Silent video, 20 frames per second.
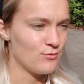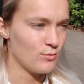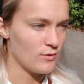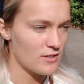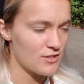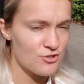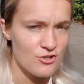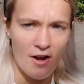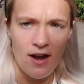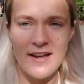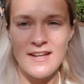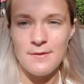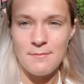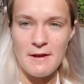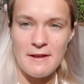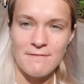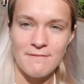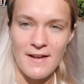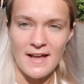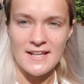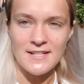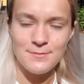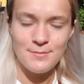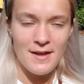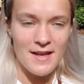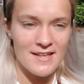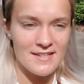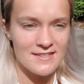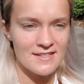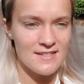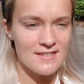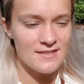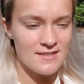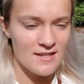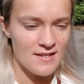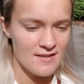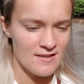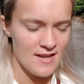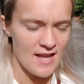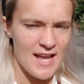was trying to make fast passes,
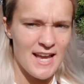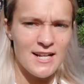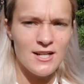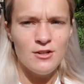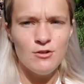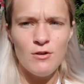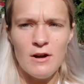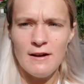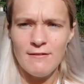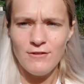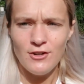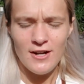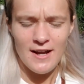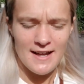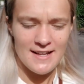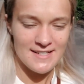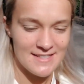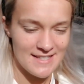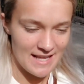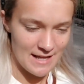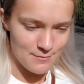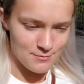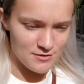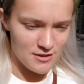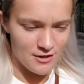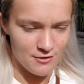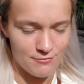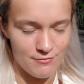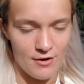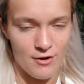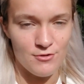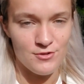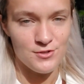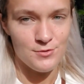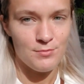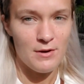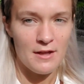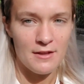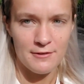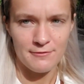and whoever has Samsung phones,
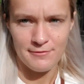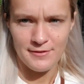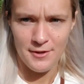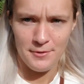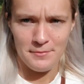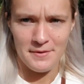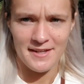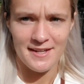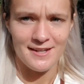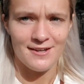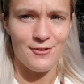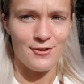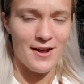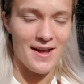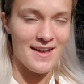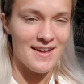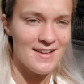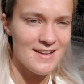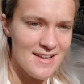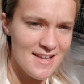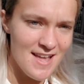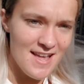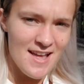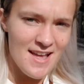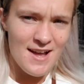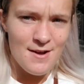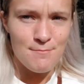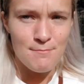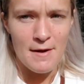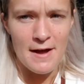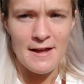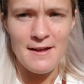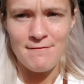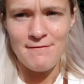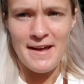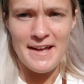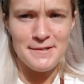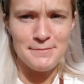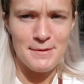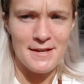you probably feel me, okay? My
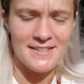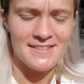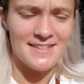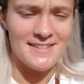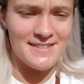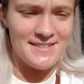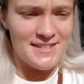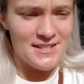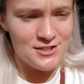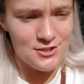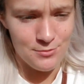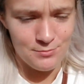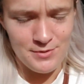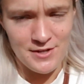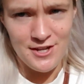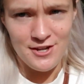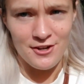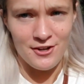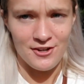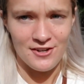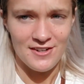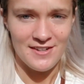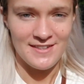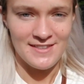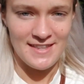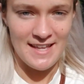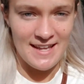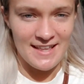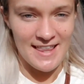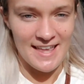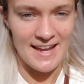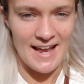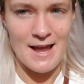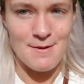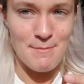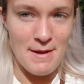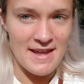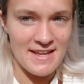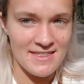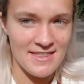fast passes disappear. I
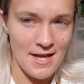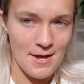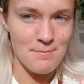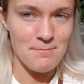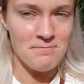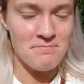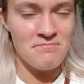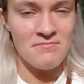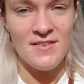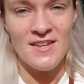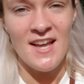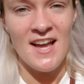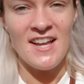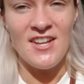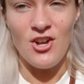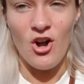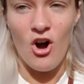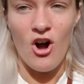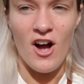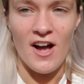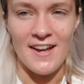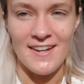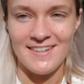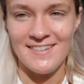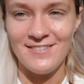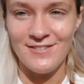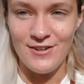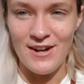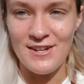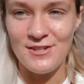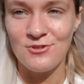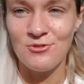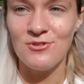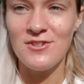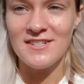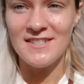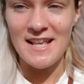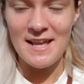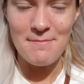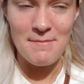make them, gone. As soon
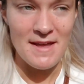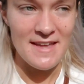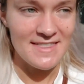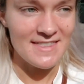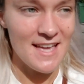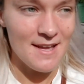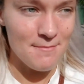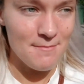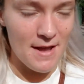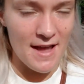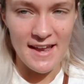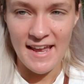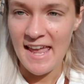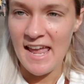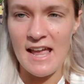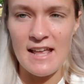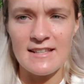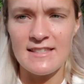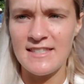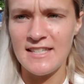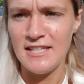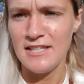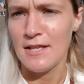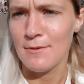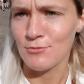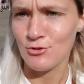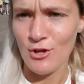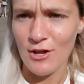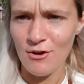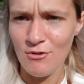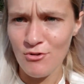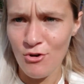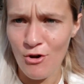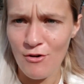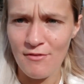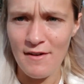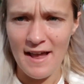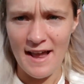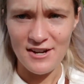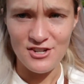as I make them, I can't see them, so I don't know
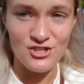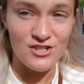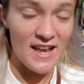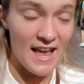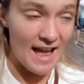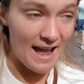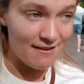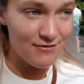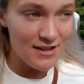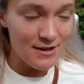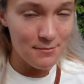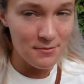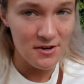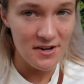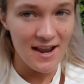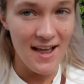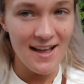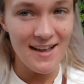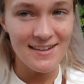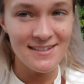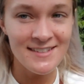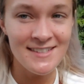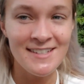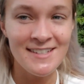if I actually have them or not.